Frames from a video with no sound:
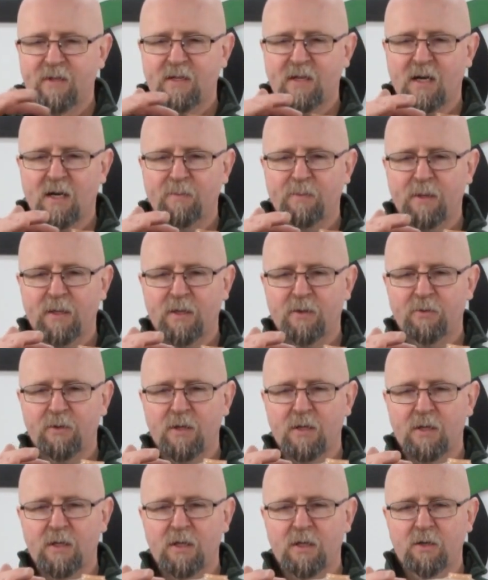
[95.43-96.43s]
top
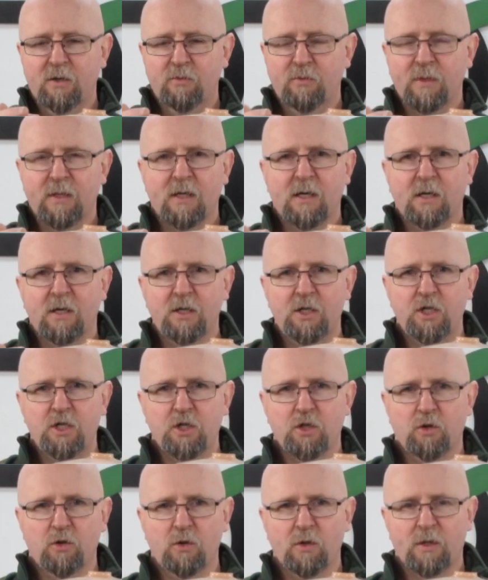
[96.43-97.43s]
area here with the high
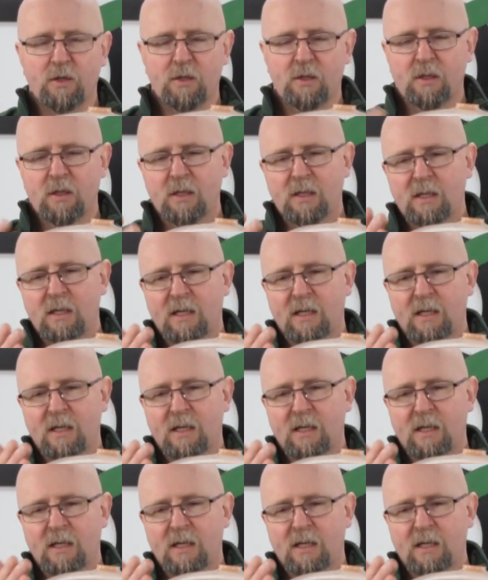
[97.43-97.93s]
shoulder,